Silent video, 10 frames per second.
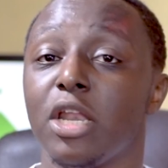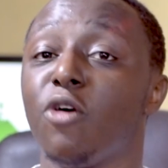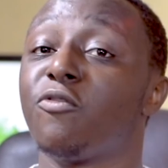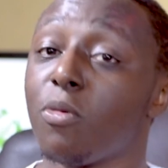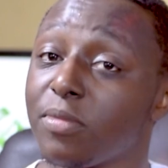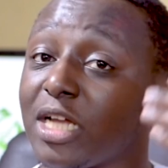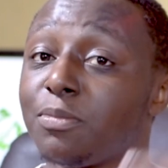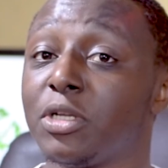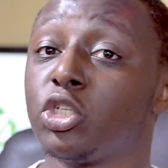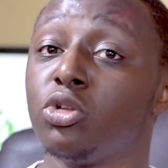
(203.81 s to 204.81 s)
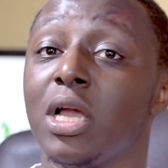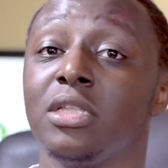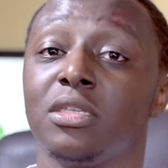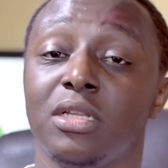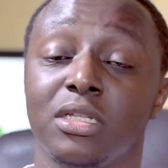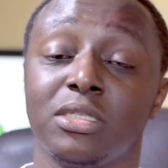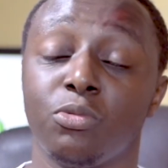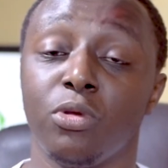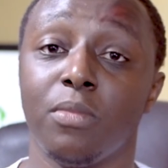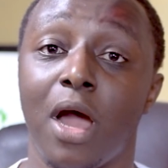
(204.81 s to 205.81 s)
Now from that particular
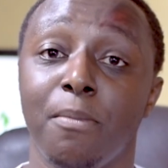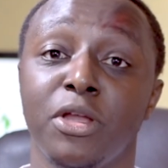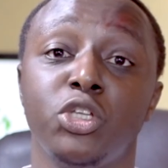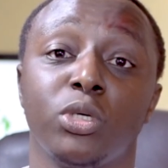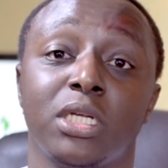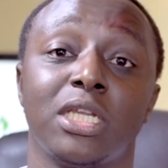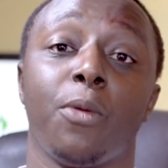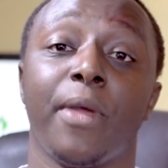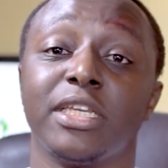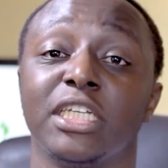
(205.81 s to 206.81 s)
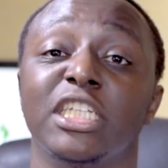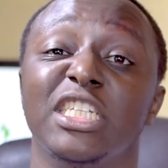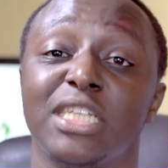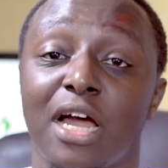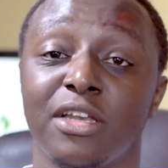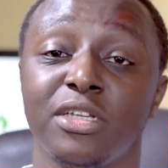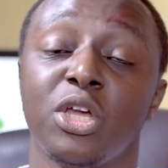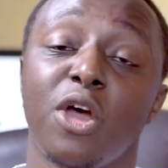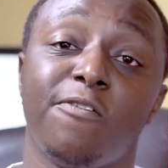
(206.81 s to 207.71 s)
incident, I made sure that I went and interned